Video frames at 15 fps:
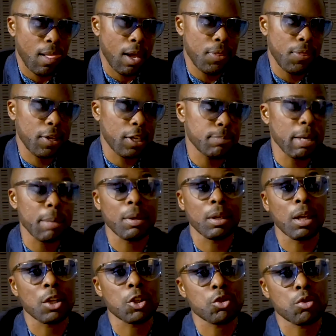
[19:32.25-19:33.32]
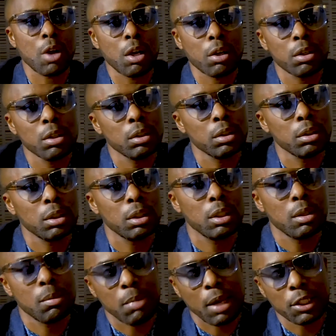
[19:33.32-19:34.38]
I think it's made me a lot stronger,
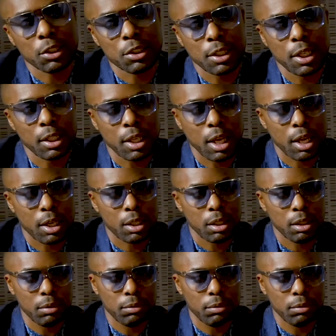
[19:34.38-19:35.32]
but I just think that